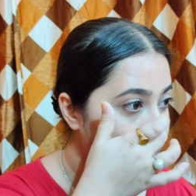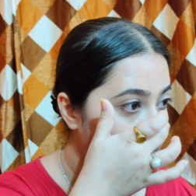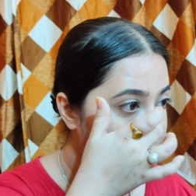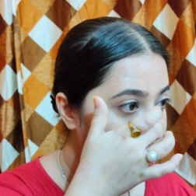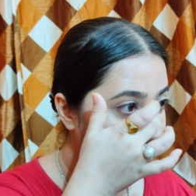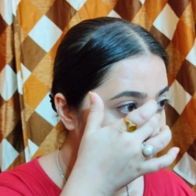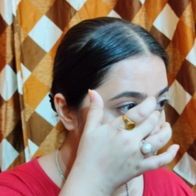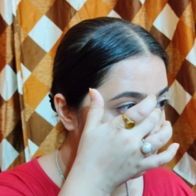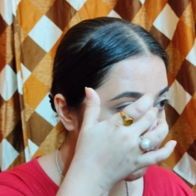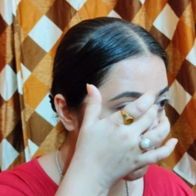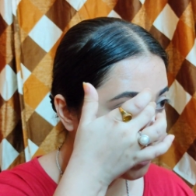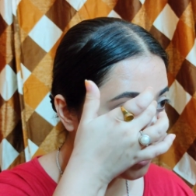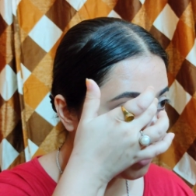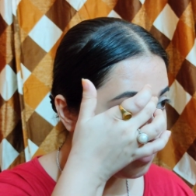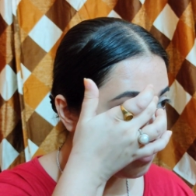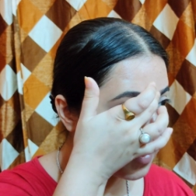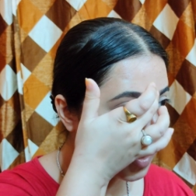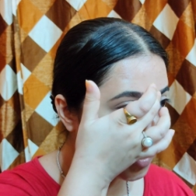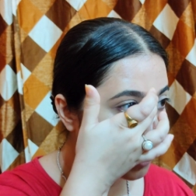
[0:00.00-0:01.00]
I'm
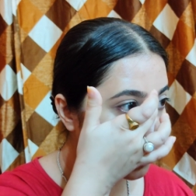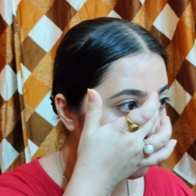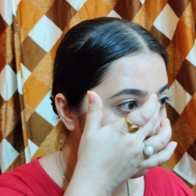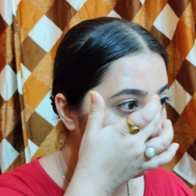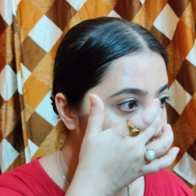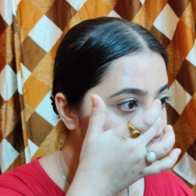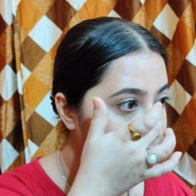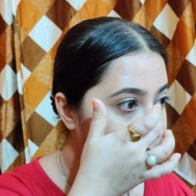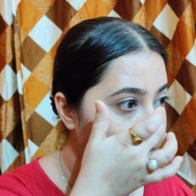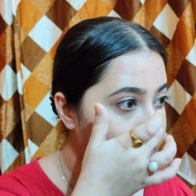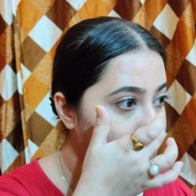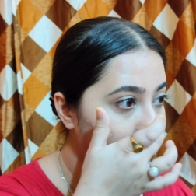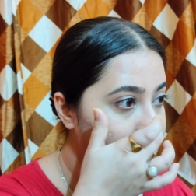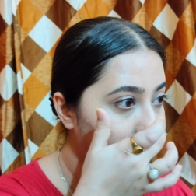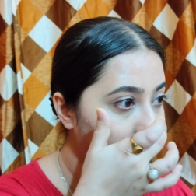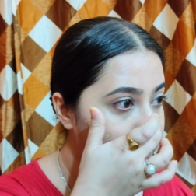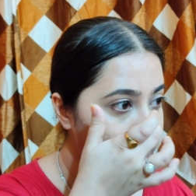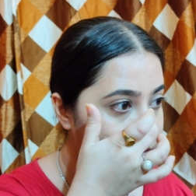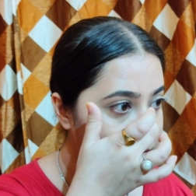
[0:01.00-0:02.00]
blending my bridge
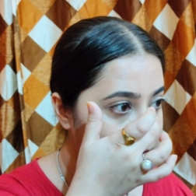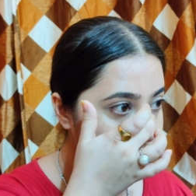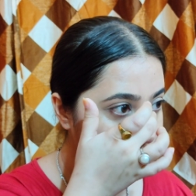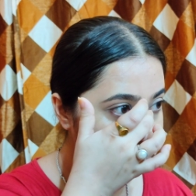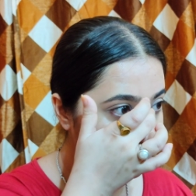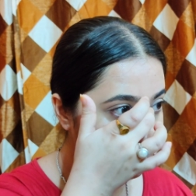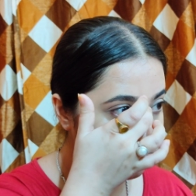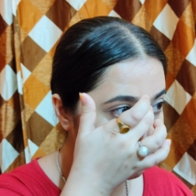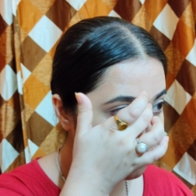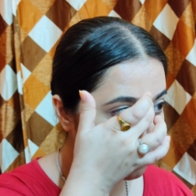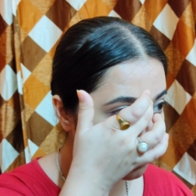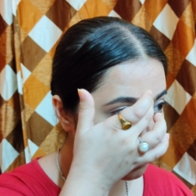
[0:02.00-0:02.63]
of the nose,